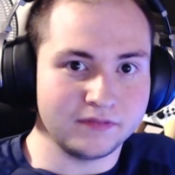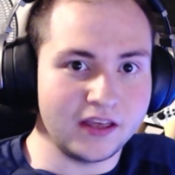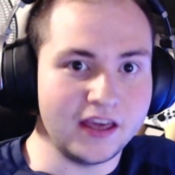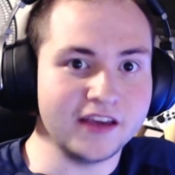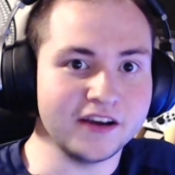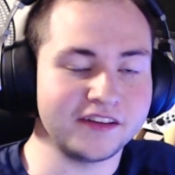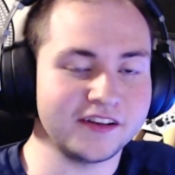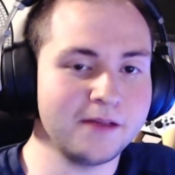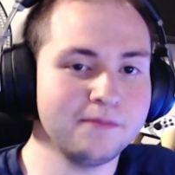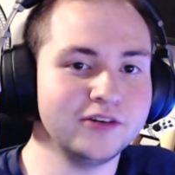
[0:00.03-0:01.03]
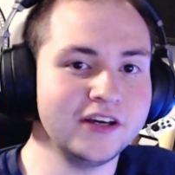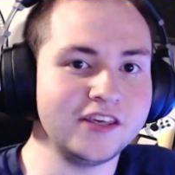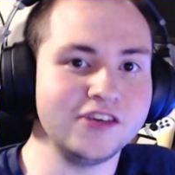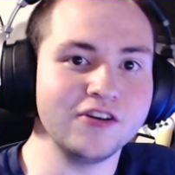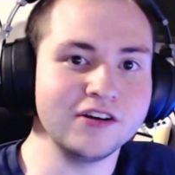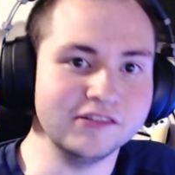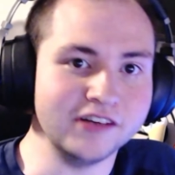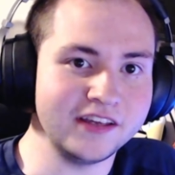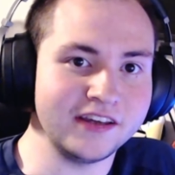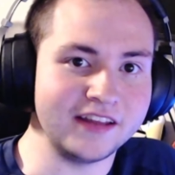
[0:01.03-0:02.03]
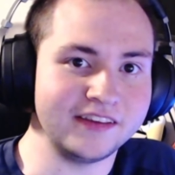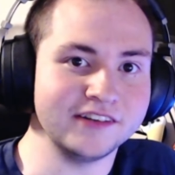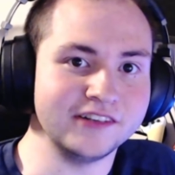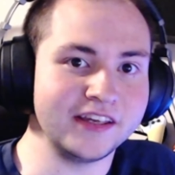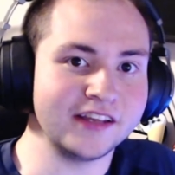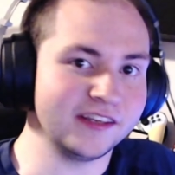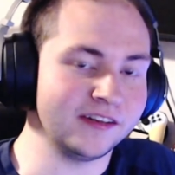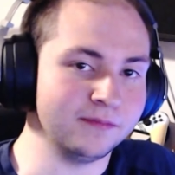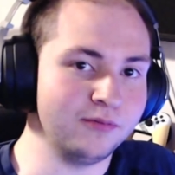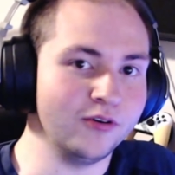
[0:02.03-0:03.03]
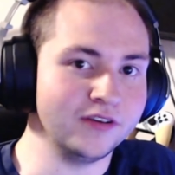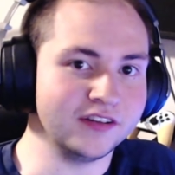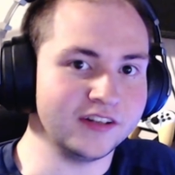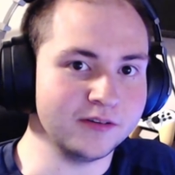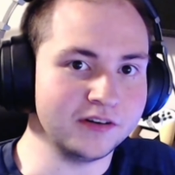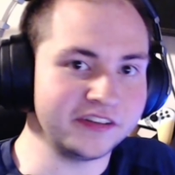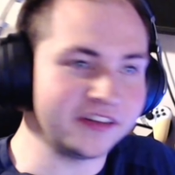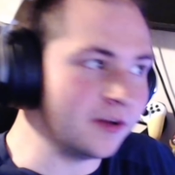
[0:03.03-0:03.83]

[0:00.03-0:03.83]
Hey guys, today I'm playing Young Link until I get disappointed, so let's get a